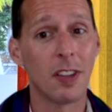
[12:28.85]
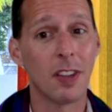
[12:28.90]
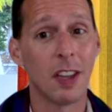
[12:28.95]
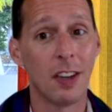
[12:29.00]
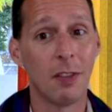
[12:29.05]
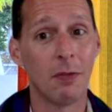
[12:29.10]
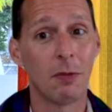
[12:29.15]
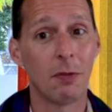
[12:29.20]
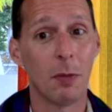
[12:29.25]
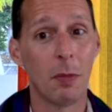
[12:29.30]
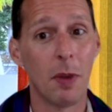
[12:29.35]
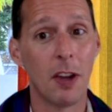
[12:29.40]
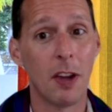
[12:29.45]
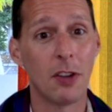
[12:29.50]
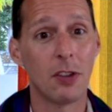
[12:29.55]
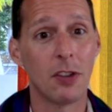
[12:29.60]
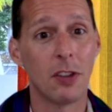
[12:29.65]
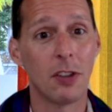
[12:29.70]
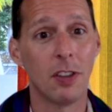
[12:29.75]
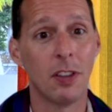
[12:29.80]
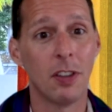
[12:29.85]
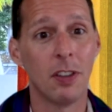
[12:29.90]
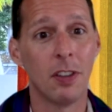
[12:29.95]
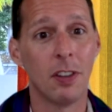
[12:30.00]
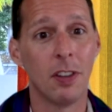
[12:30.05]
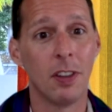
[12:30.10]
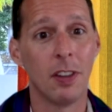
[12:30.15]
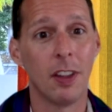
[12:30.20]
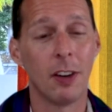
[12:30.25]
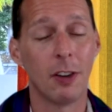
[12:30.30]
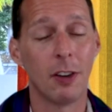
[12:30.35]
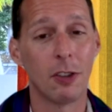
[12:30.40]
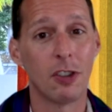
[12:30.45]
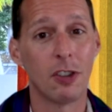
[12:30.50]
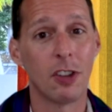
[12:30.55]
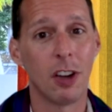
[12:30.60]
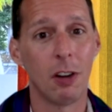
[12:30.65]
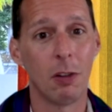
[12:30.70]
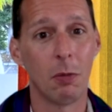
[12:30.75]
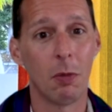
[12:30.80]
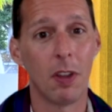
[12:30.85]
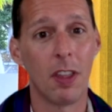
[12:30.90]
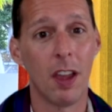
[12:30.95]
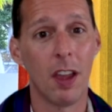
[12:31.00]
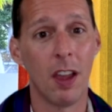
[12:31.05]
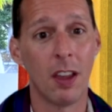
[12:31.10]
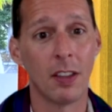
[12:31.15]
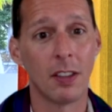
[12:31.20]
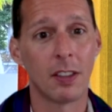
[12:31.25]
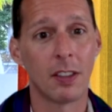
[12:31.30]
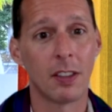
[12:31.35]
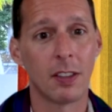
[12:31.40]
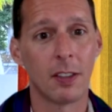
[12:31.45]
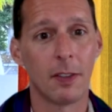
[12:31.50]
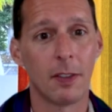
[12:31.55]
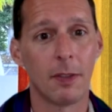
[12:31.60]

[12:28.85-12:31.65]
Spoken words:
and information that are shared with us.